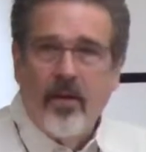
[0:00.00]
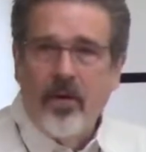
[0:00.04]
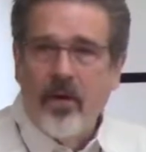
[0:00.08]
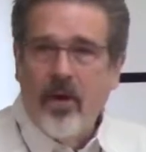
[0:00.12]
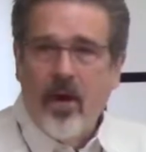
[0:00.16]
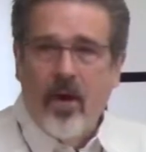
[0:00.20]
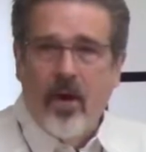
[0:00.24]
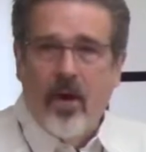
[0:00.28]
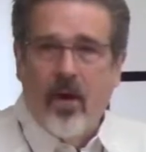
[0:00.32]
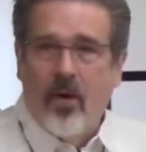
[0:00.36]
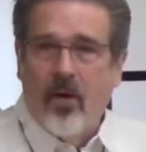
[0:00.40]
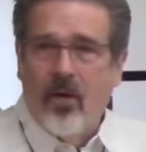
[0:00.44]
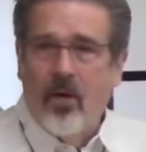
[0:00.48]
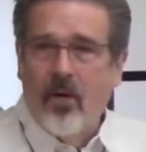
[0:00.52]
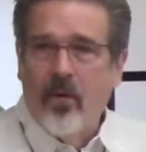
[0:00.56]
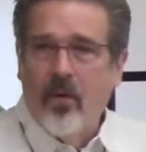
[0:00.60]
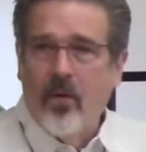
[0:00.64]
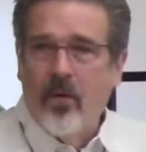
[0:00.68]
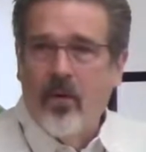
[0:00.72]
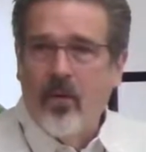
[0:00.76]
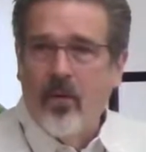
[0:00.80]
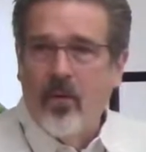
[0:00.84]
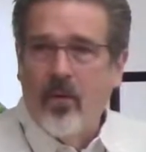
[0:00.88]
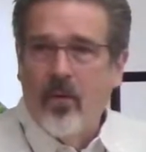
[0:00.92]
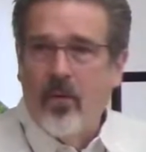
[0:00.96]
No,
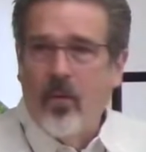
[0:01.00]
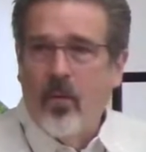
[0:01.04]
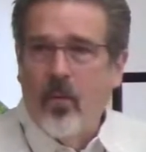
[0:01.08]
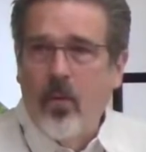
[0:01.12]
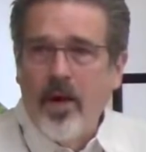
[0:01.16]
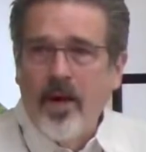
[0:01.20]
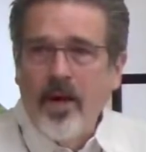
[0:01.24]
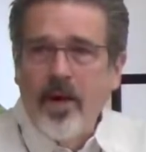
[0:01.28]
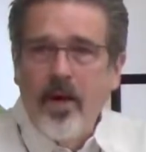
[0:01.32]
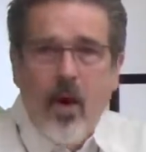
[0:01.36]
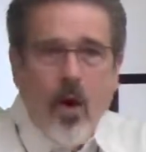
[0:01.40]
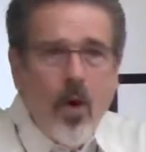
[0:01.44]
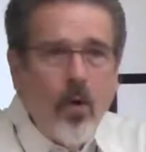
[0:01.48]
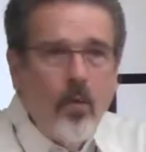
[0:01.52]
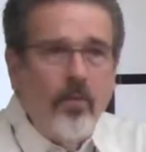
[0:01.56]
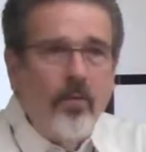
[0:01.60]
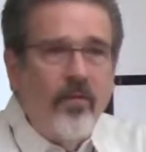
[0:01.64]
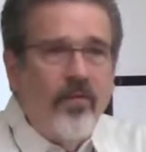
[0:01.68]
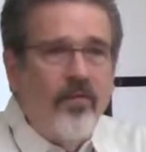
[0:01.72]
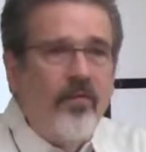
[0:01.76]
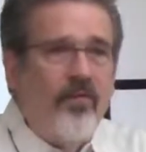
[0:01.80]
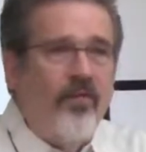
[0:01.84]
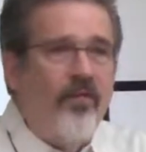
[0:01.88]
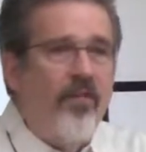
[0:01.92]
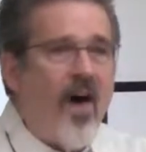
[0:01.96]
we don't
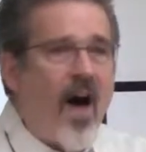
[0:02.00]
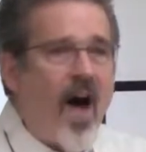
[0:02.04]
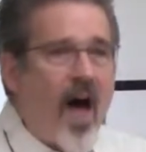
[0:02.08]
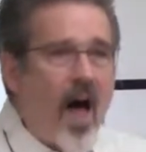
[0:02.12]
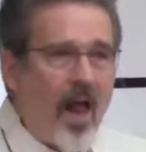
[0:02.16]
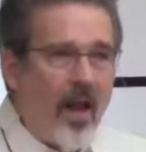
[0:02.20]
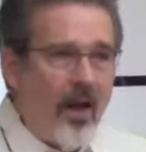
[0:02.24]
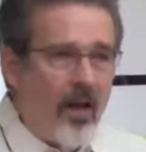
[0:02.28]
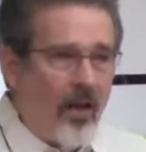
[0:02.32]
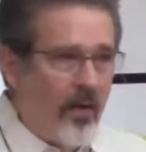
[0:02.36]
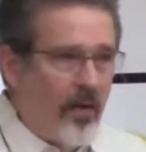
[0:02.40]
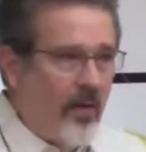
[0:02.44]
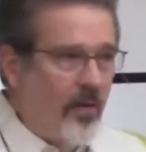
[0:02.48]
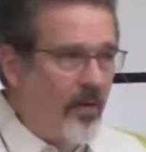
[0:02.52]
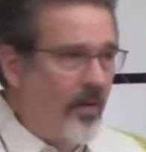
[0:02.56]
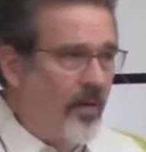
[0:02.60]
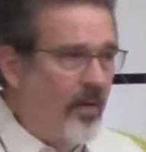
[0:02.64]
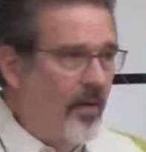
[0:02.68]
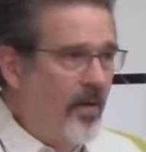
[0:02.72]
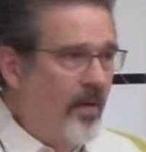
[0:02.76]
follow.